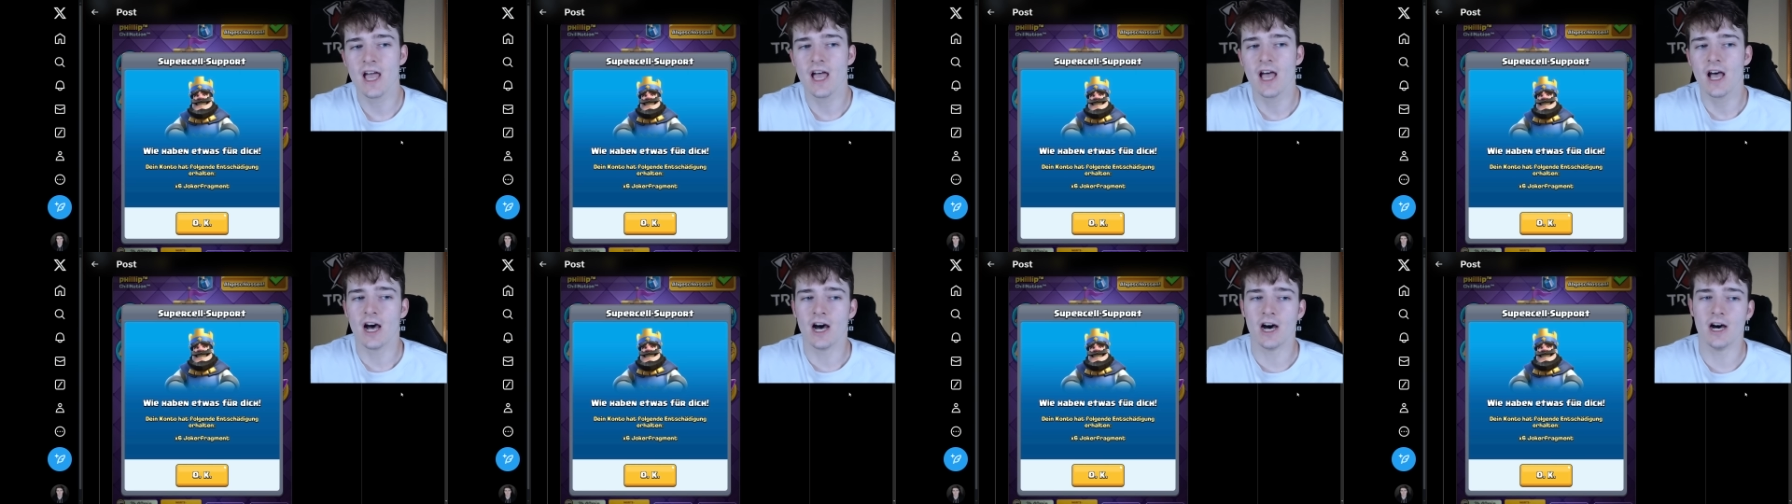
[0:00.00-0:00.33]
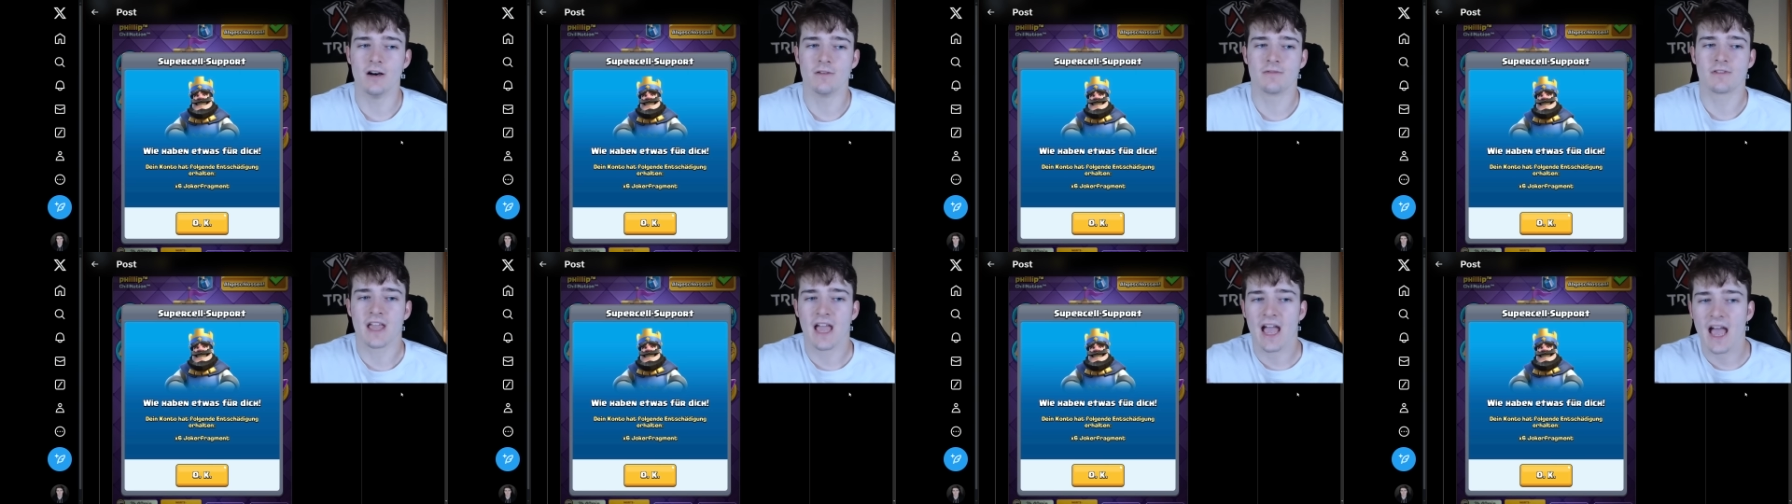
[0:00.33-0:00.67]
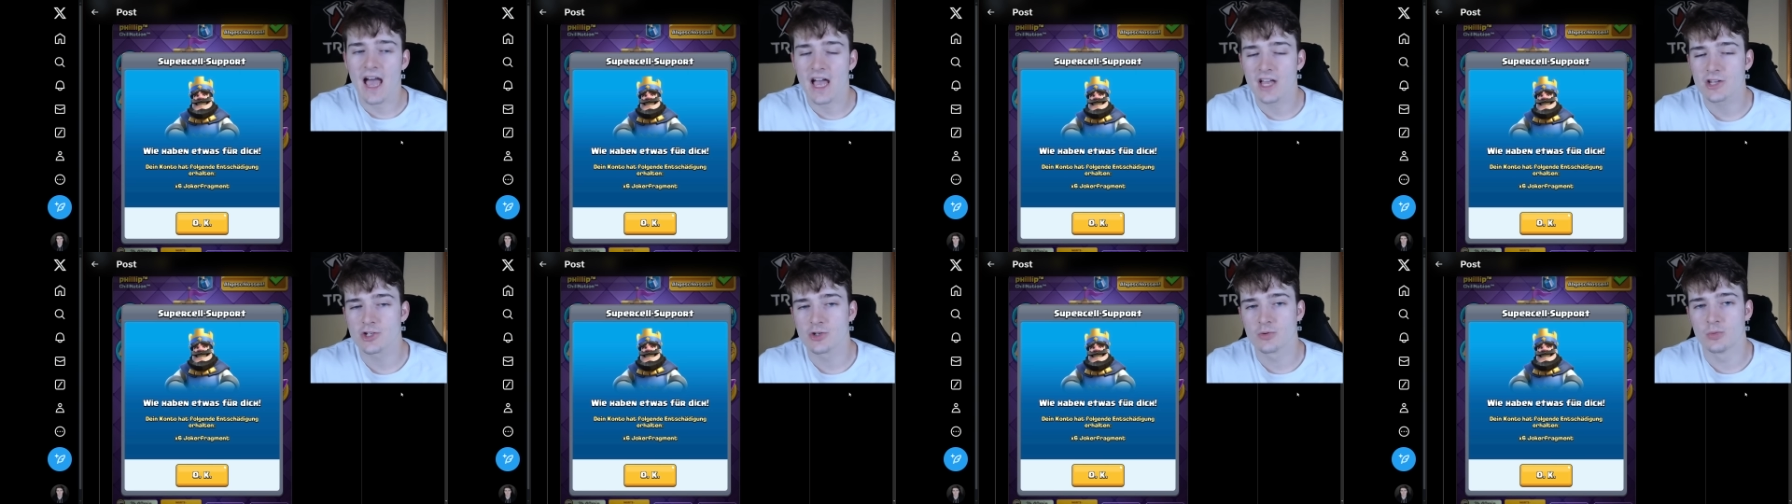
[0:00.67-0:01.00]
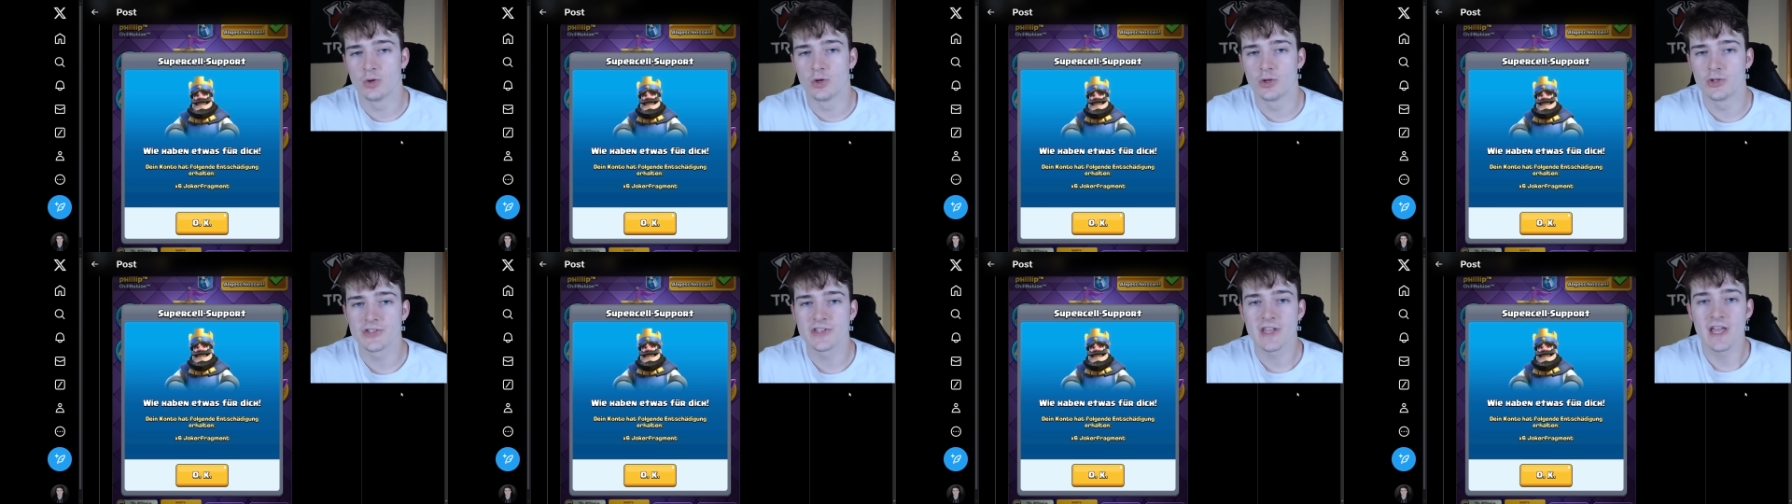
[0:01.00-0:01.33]
of
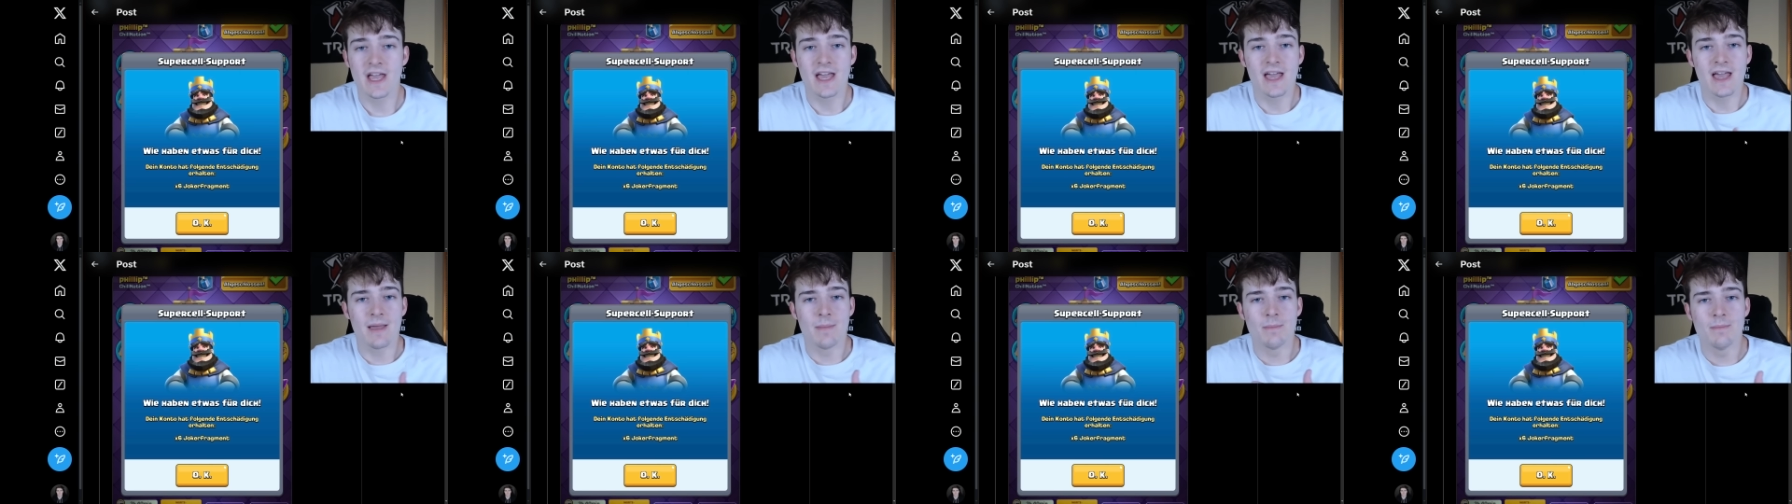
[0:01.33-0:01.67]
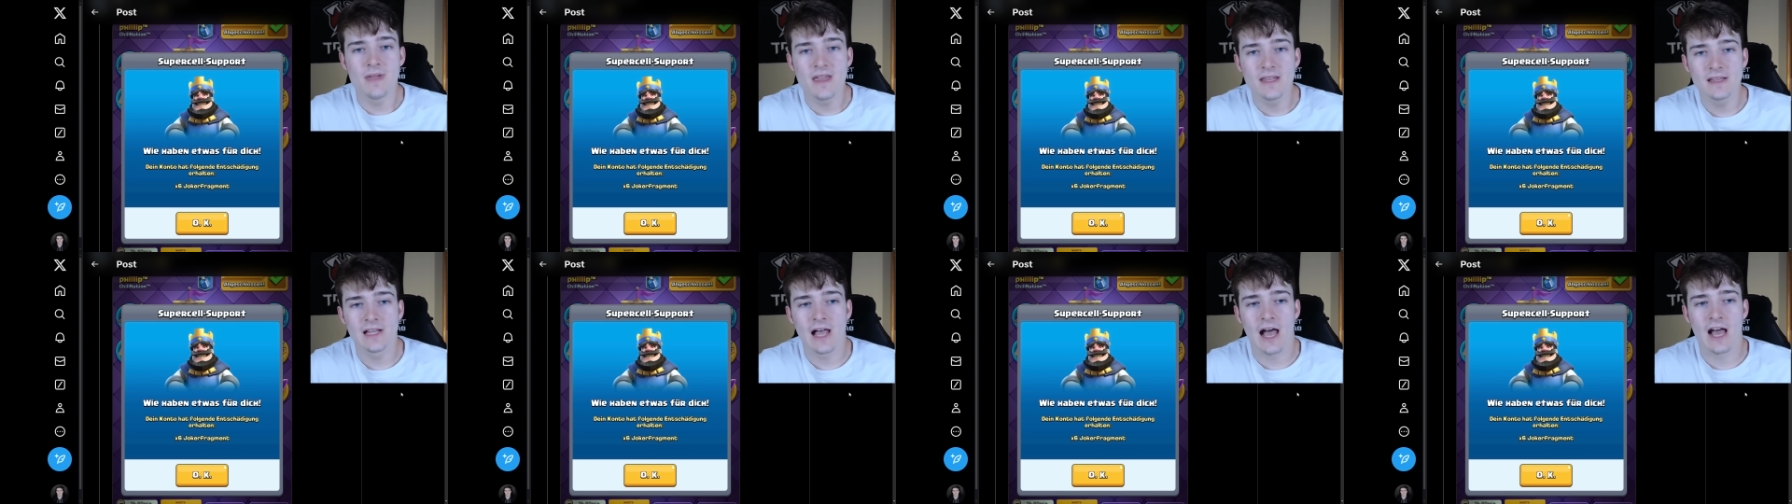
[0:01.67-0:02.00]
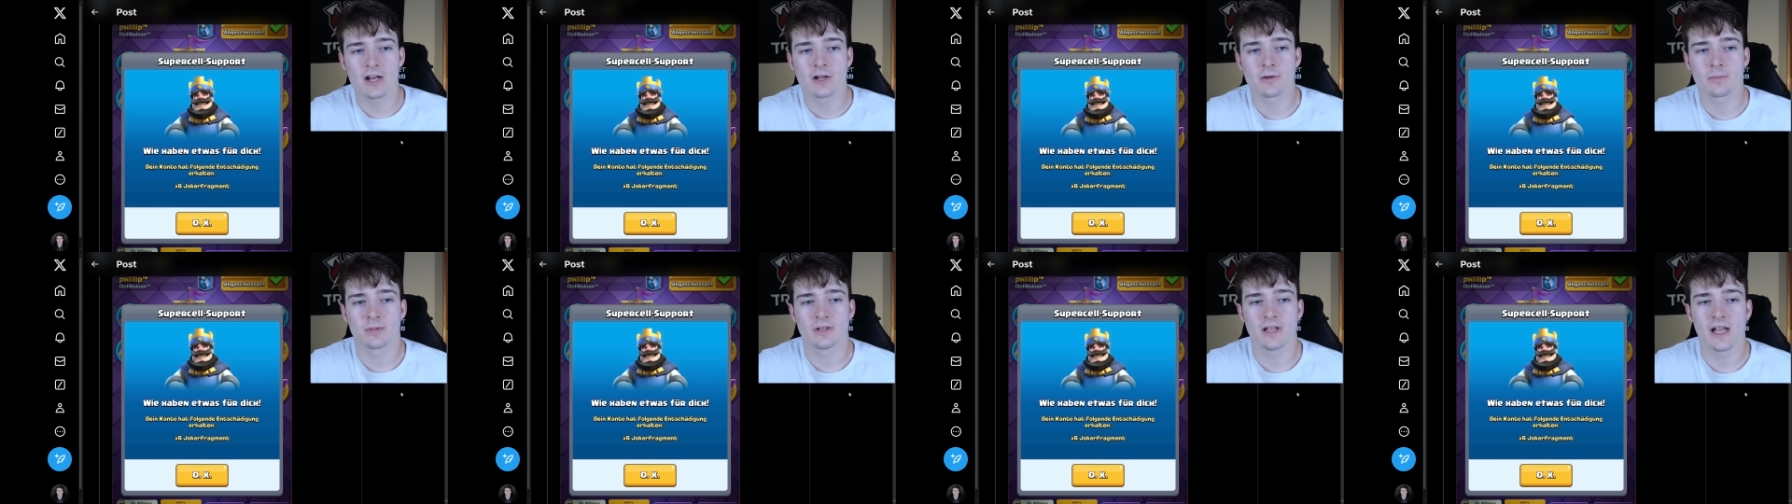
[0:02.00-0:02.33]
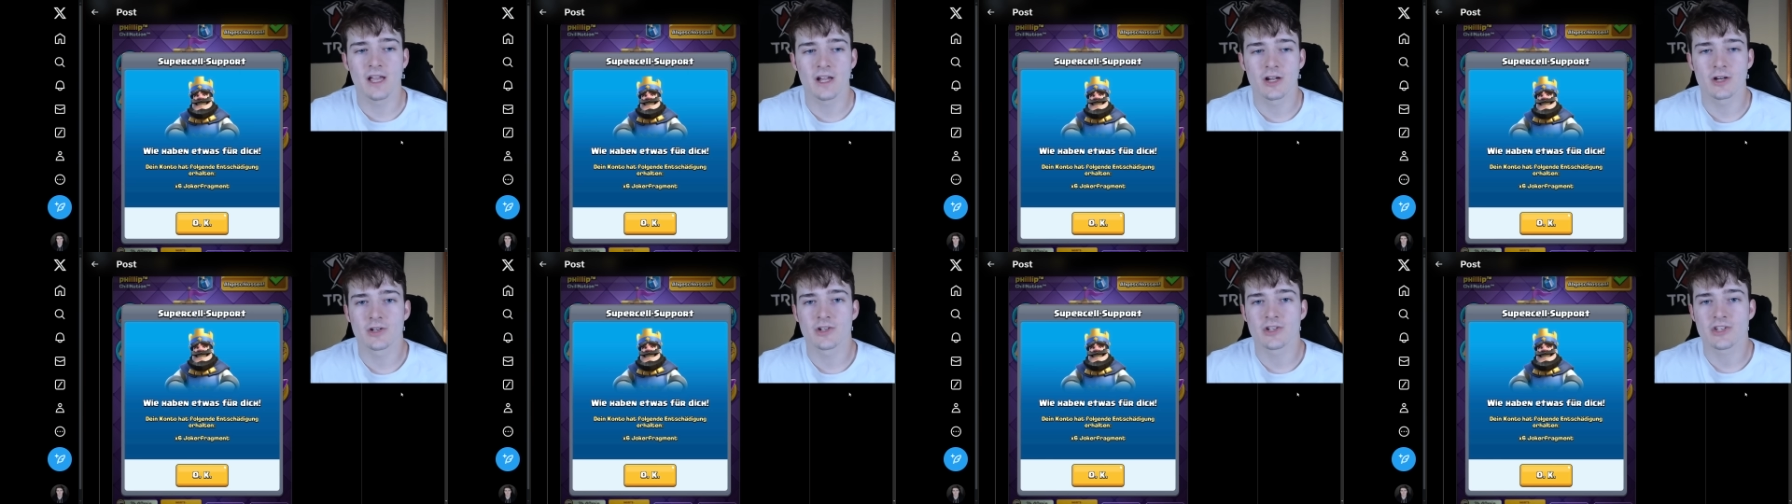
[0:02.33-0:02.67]
casuals, mid ladder
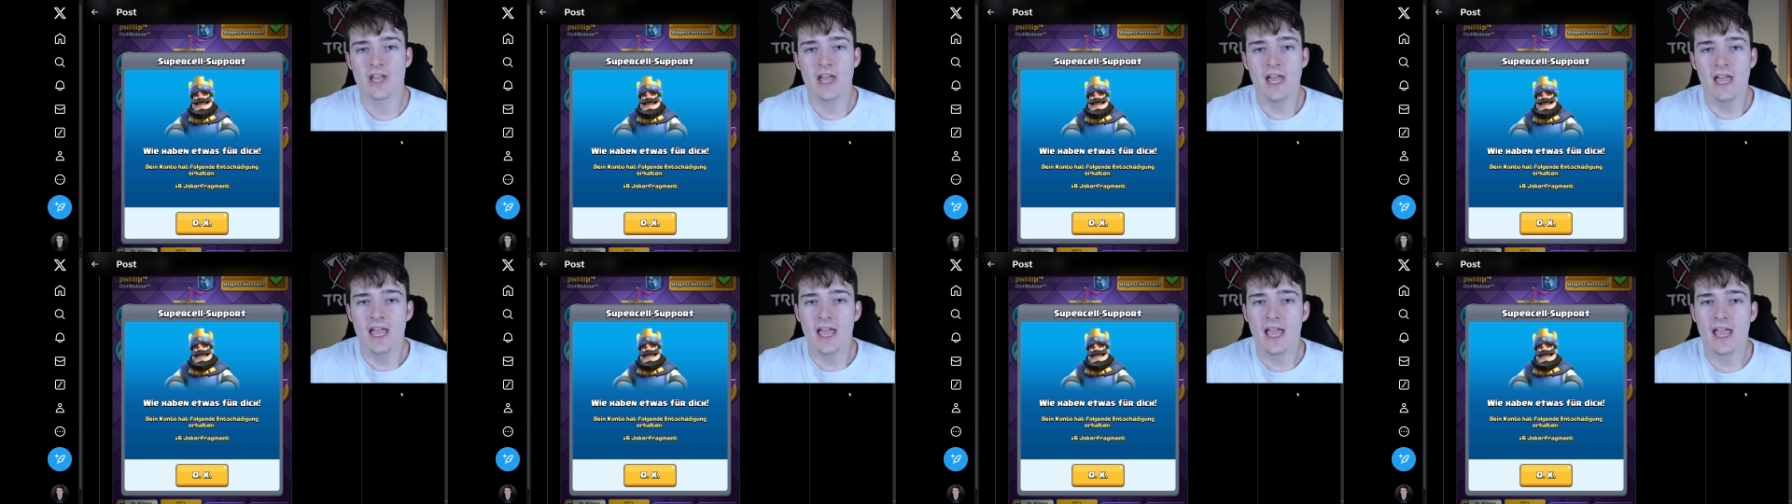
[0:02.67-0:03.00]
players,